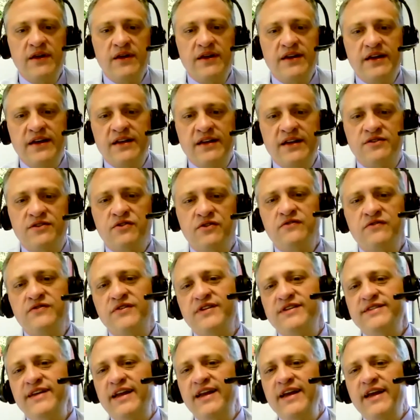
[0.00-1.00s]
It serves
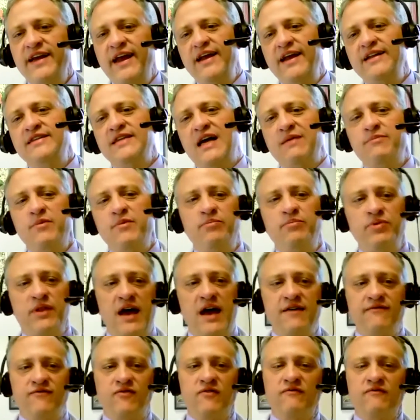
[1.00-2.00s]
as a dedicated time and
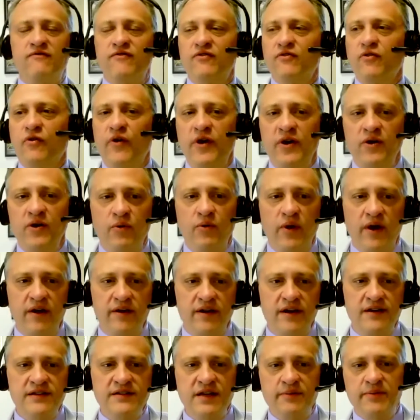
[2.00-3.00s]
platform for growing
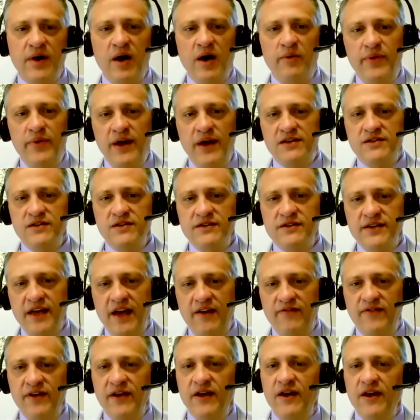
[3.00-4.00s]
awareness about patient
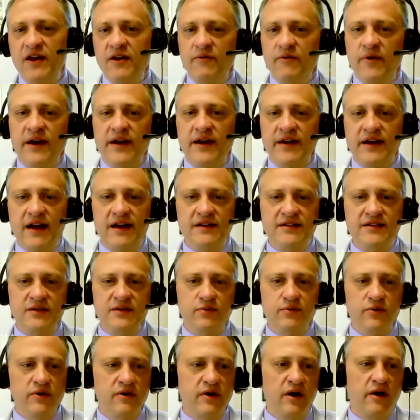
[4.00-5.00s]
safety and recognizing
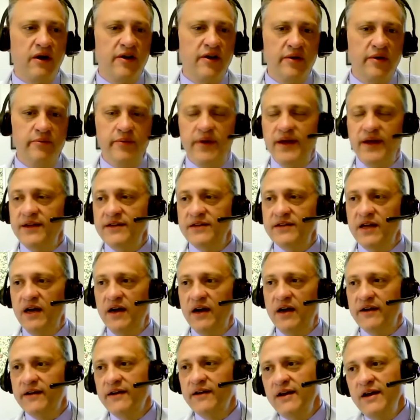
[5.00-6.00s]
the work already being
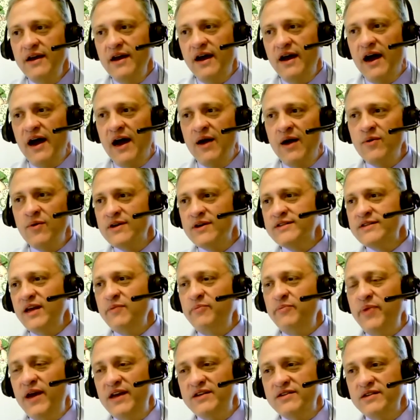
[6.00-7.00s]
done. I want to say
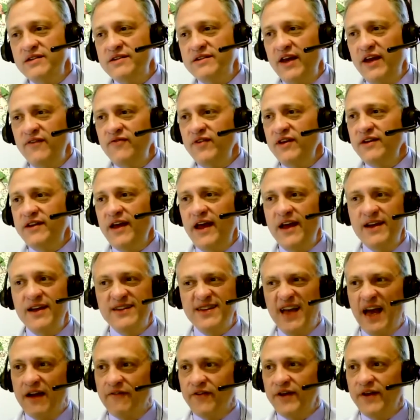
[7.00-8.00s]
Patient Safety Day is
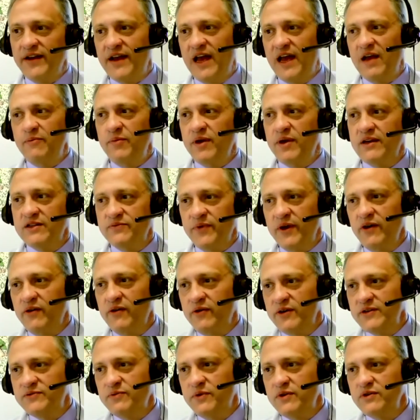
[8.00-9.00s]
every day, because we
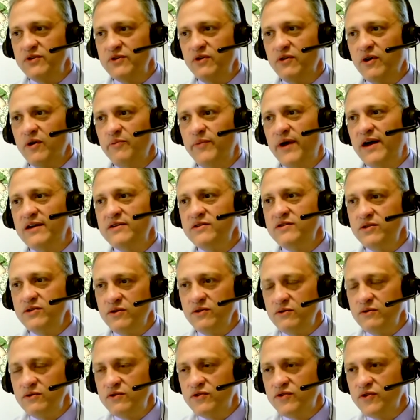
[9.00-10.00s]
always want to do our best
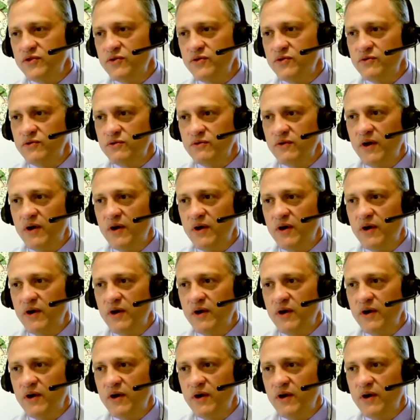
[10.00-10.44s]
to